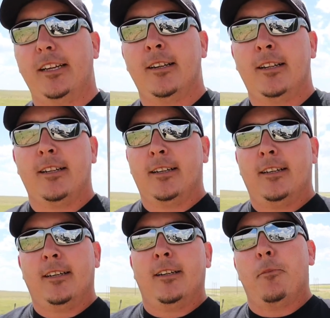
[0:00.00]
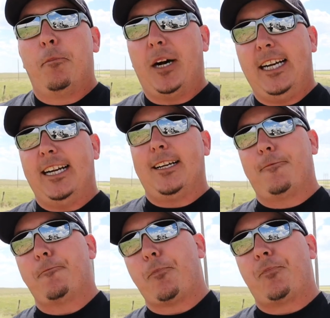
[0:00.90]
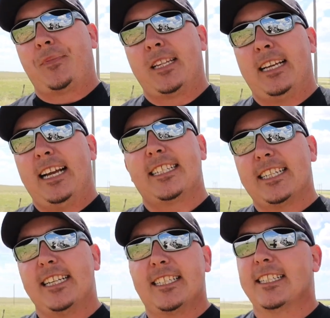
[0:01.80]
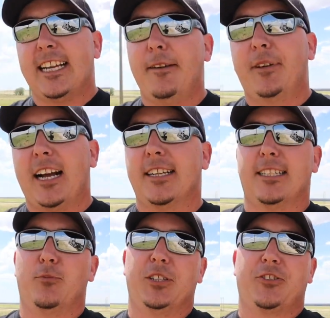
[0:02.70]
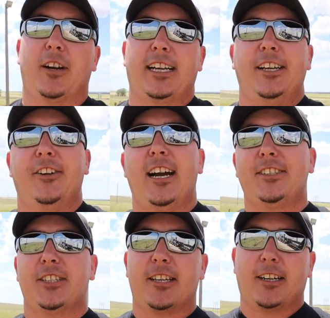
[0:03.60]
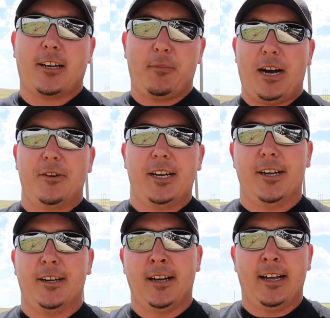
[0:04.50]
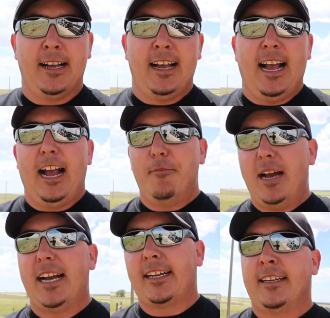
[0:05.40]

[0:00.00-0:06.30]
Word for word: But it's the same concept with trucking. You're not just gonna come out here and make